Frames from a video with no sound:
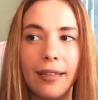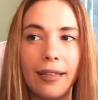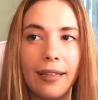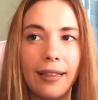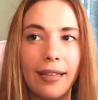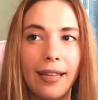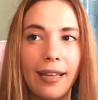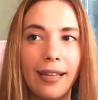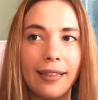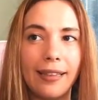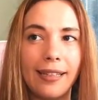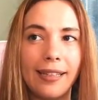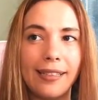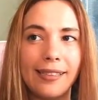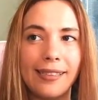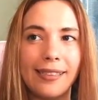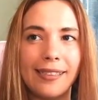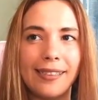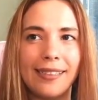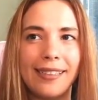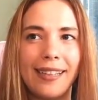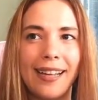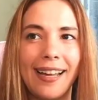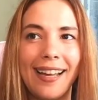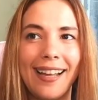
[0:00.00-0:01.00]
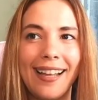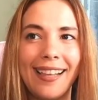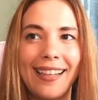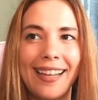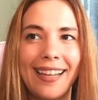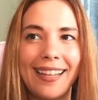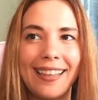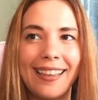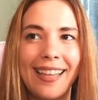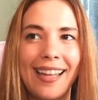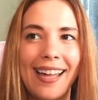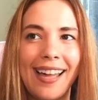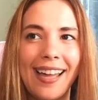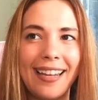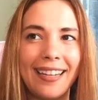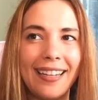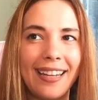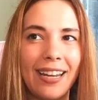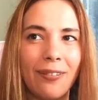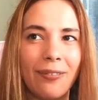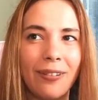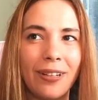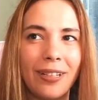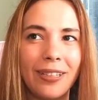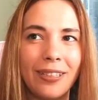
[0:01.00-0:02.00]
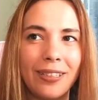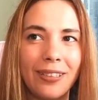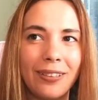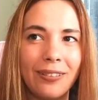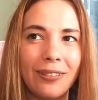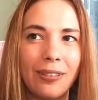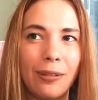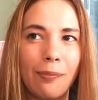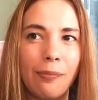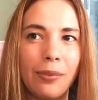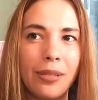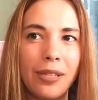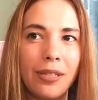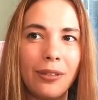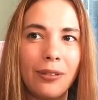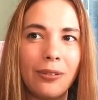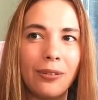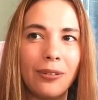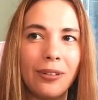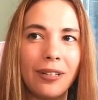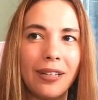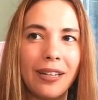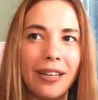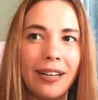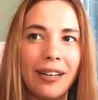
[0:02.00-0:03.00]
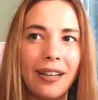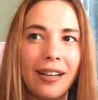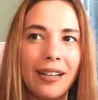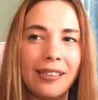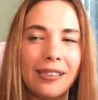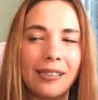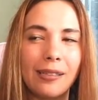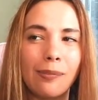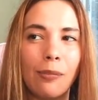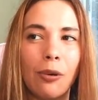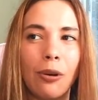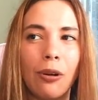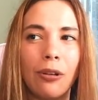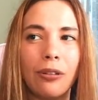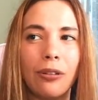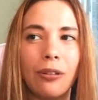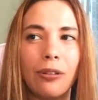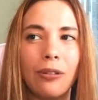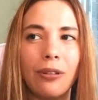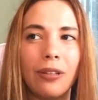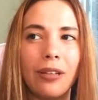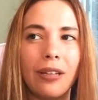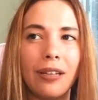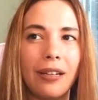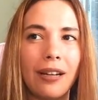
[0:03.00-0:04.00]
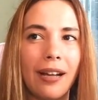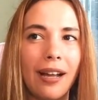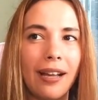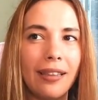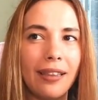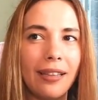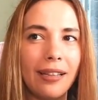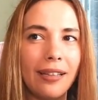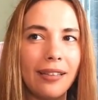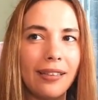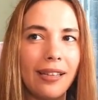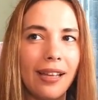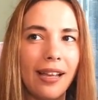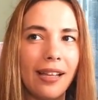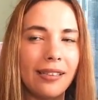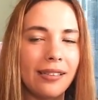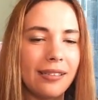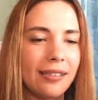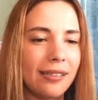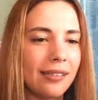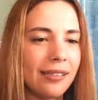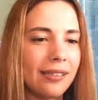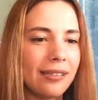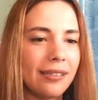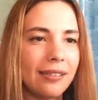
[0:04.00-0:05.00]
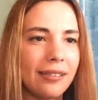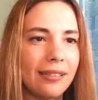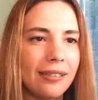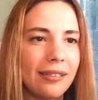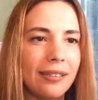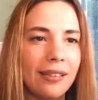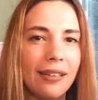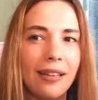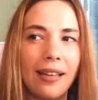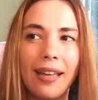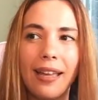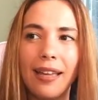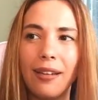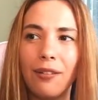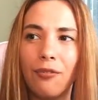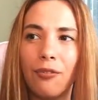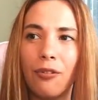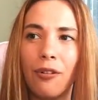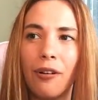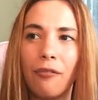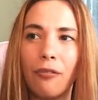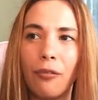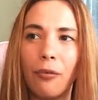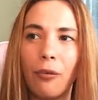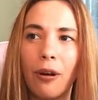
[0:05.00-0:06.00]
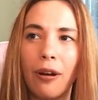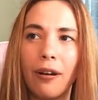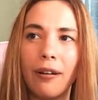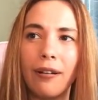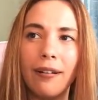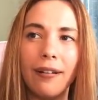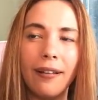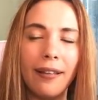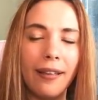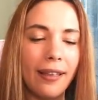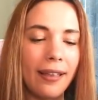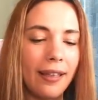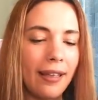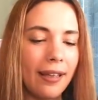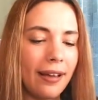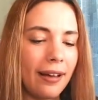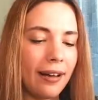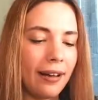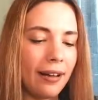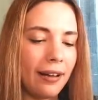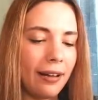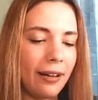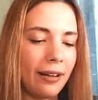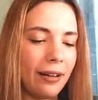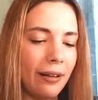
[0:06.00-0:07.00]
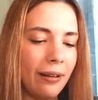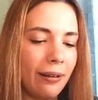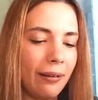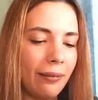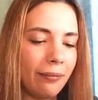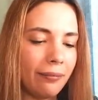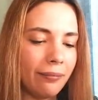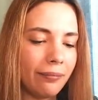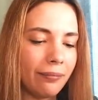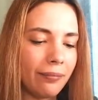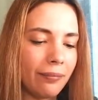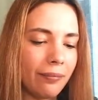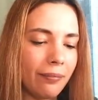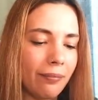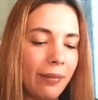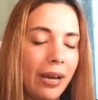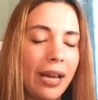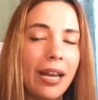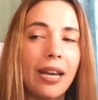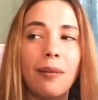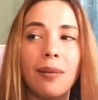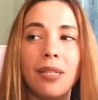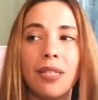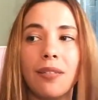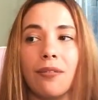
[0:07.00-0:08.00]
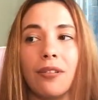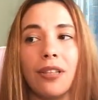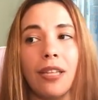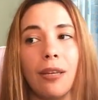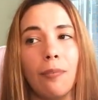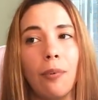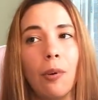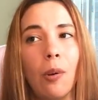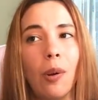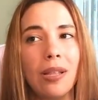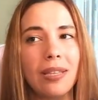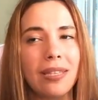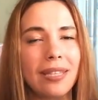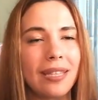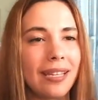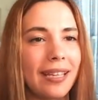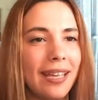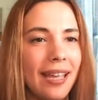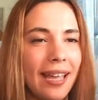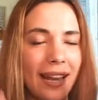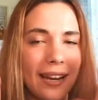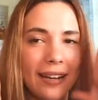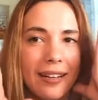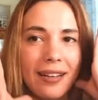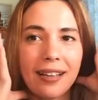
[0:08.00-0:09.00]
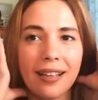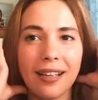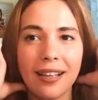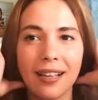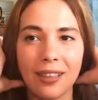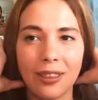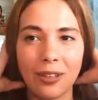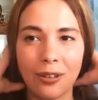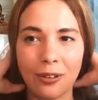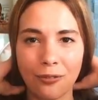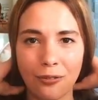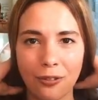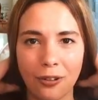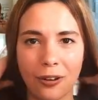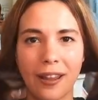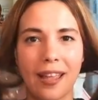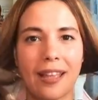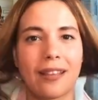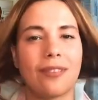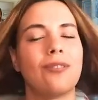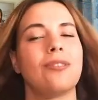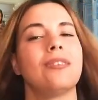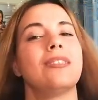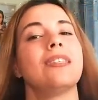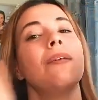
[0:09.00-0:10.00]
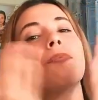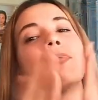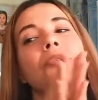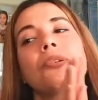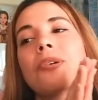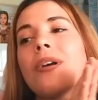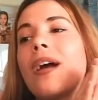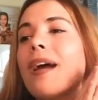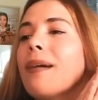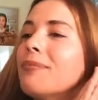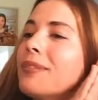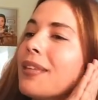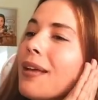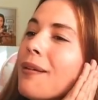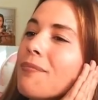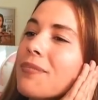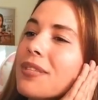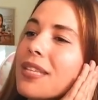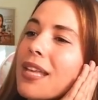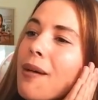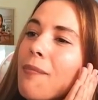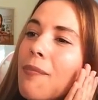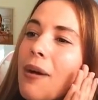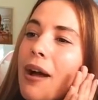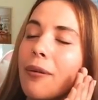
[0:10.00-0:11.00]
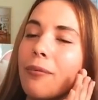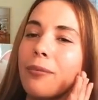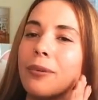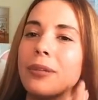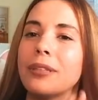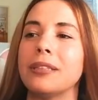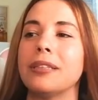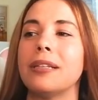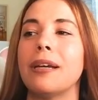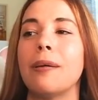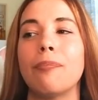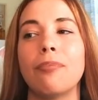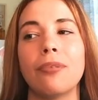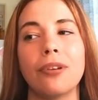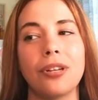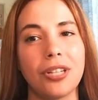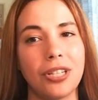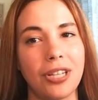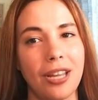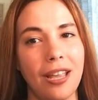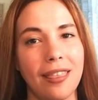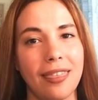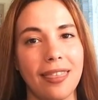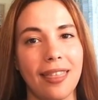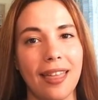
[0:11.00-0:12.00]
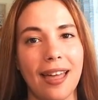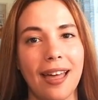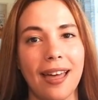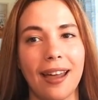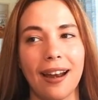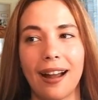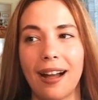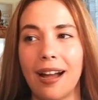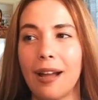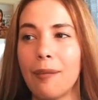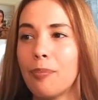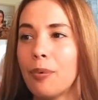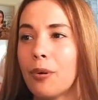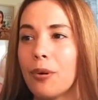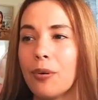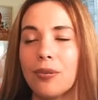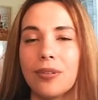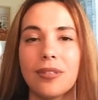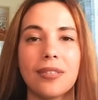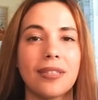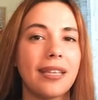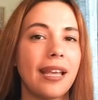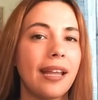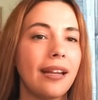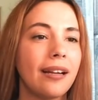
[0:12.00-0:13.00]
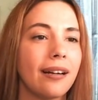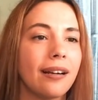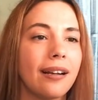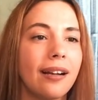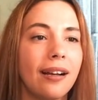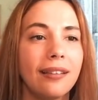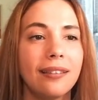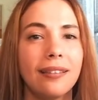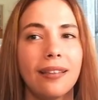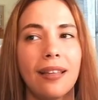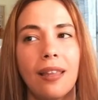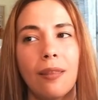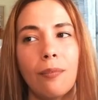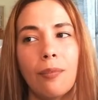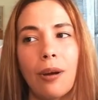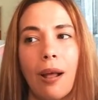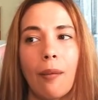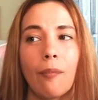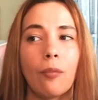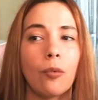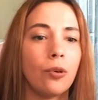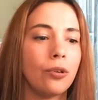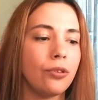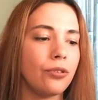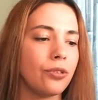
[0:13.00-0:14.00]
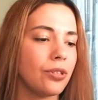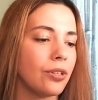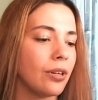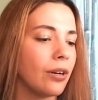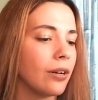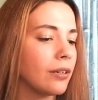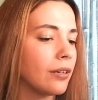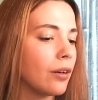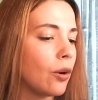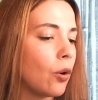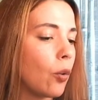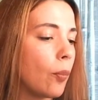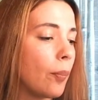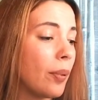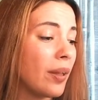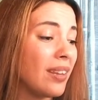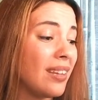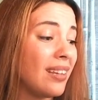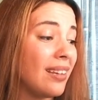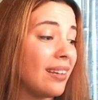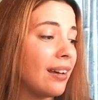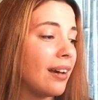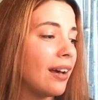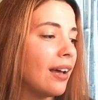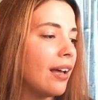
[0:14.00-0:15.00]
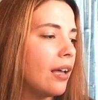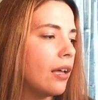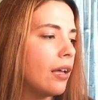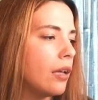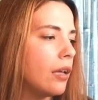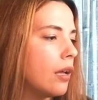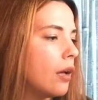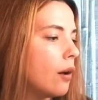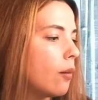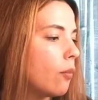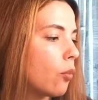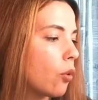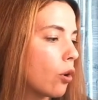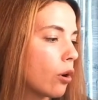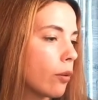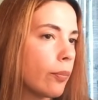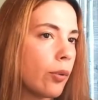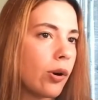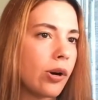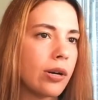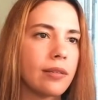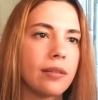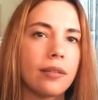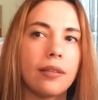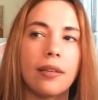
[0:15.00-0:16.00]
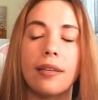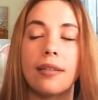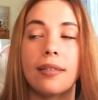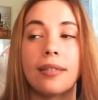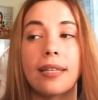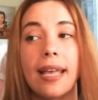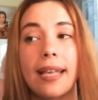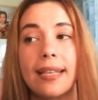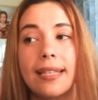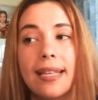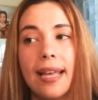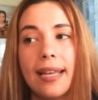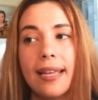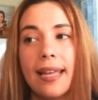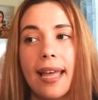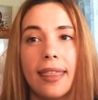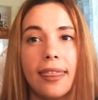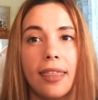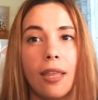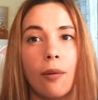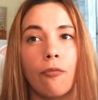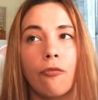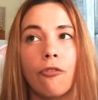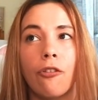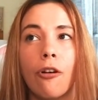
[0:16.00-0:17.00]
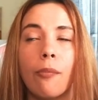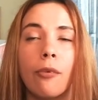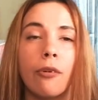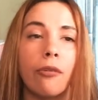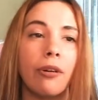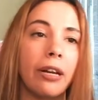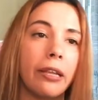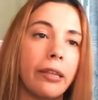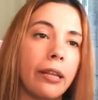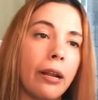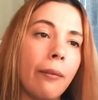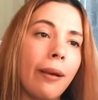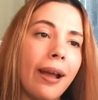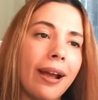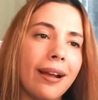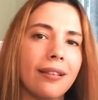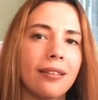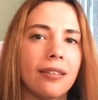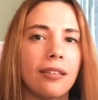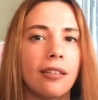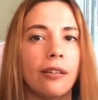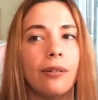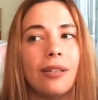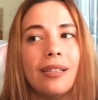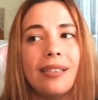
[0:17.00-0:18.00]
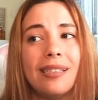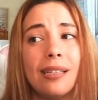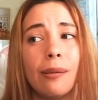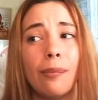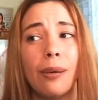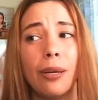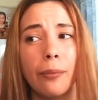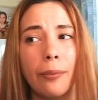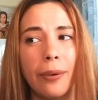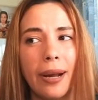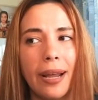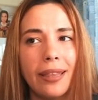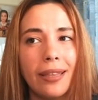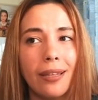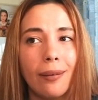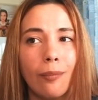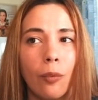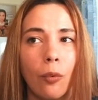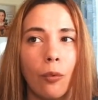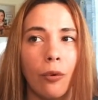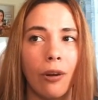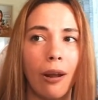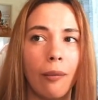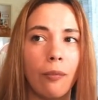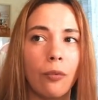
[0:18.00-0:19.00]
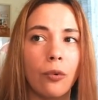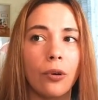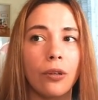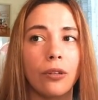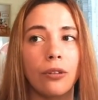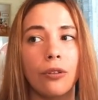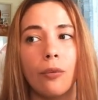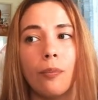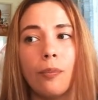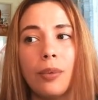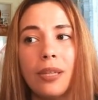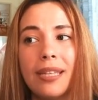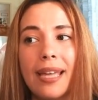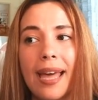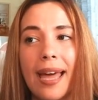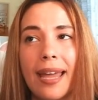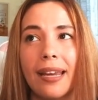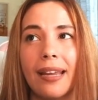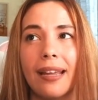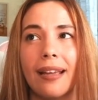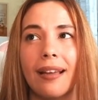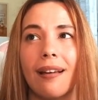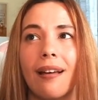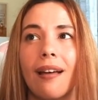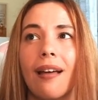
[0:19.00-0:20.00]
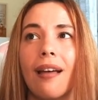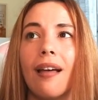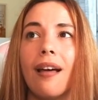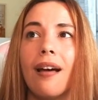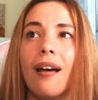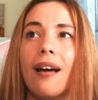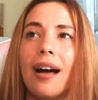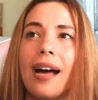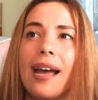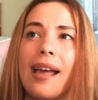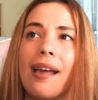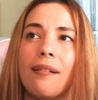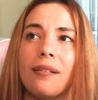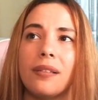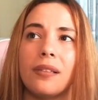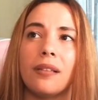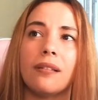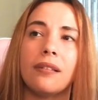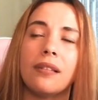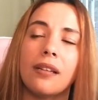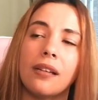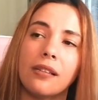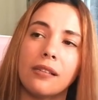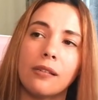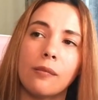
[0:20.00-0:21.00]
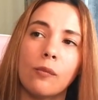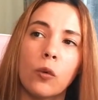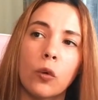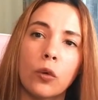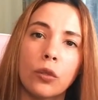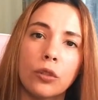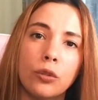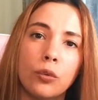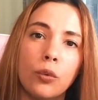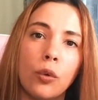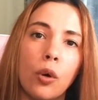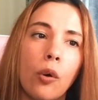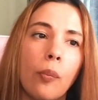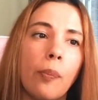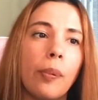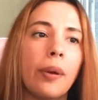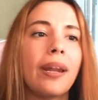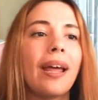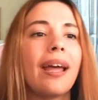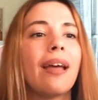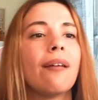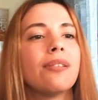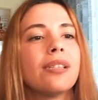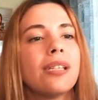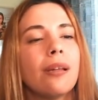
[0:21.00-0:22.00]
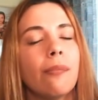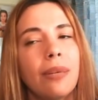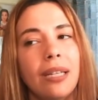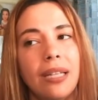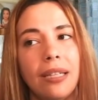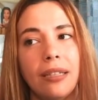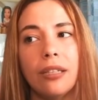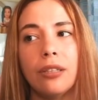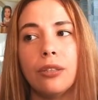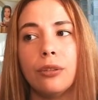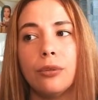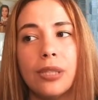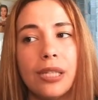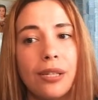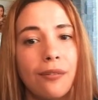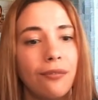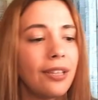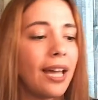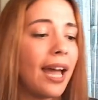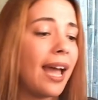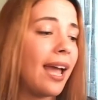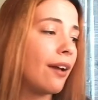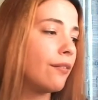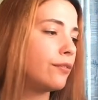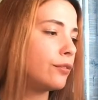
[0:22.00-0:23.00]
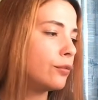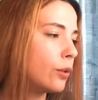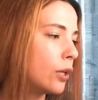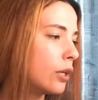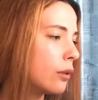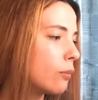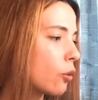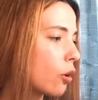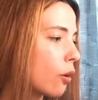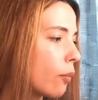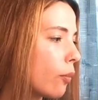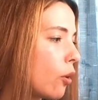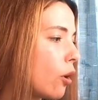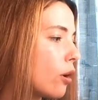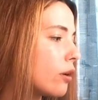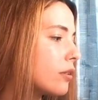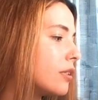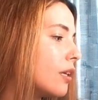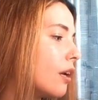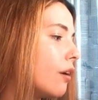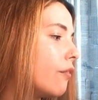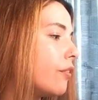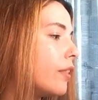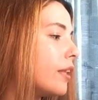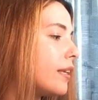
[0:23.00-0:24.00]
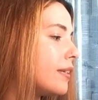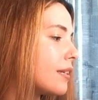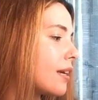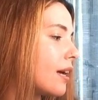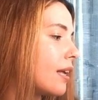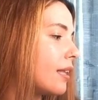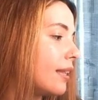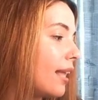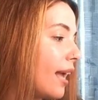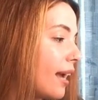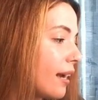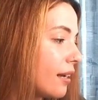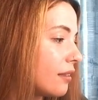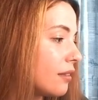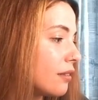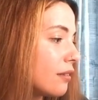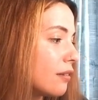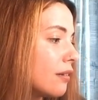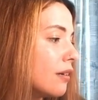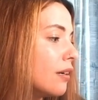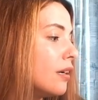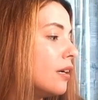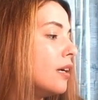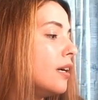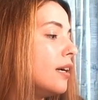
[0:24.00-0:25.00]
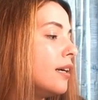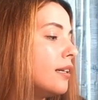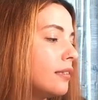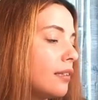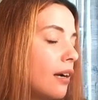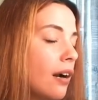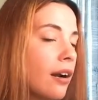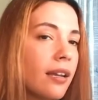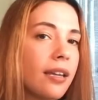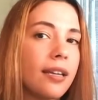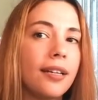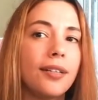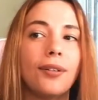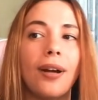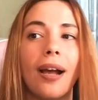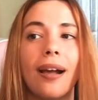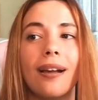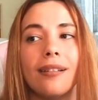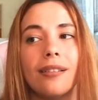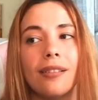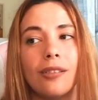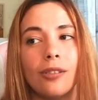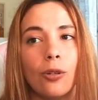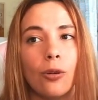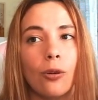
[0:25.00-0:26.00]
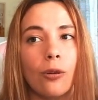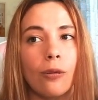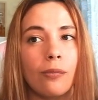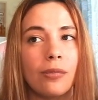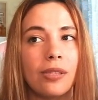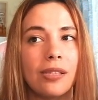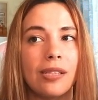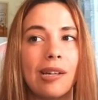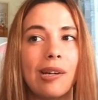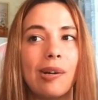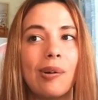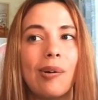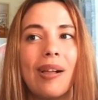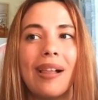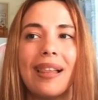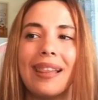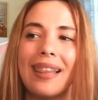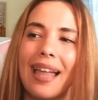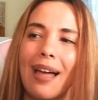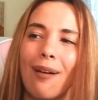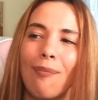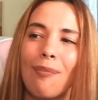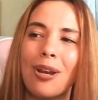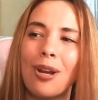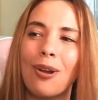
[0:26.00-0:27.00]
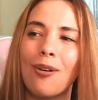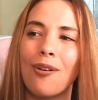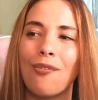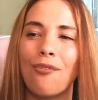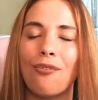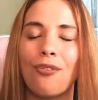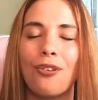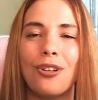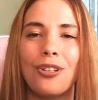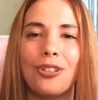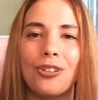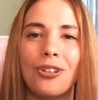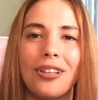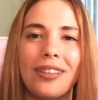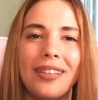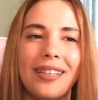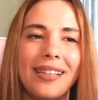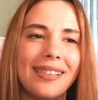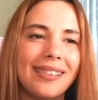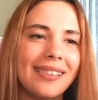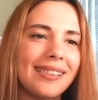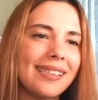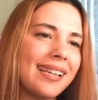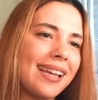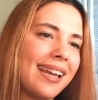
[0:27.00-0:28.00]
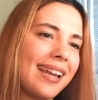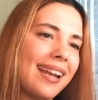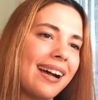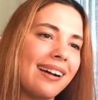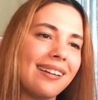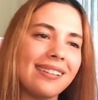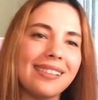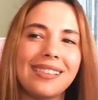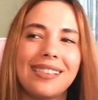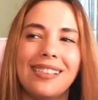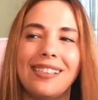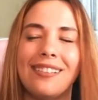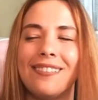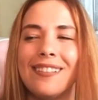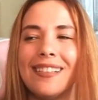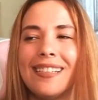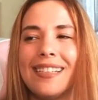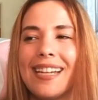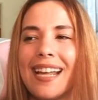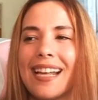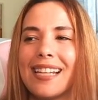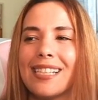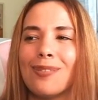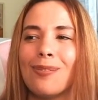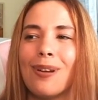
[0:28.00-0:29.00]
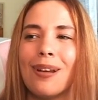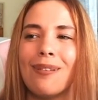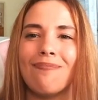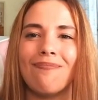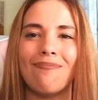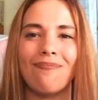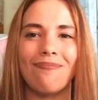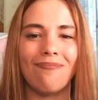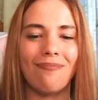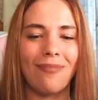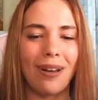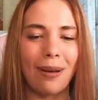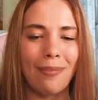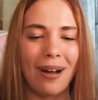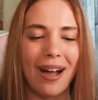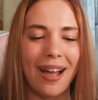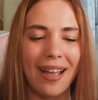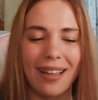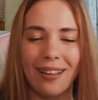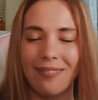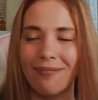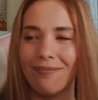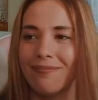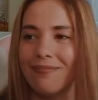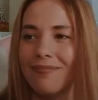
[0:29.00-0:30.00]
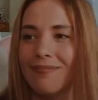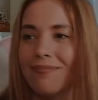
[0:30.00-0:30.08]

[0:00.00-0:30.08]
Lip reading: Like this? Yeah, like that. There we go. The big Yugin and small Yugin. I think that's it for everyone. My name is Filipa once again. Don't forget to subscribe, thumbs up. I really appreciate that. I post standard content, but I'm going to start opening more boxes as I get them from Arena Direct, so it's a bit random what I'm going to be getting. I have some Duskmourn to open, I have some Ether Drift, I have one more box of this collector, Tarkir Dragonstorm, so let me know if you enjoyed this, and I'll see you in the next one. Bye bye!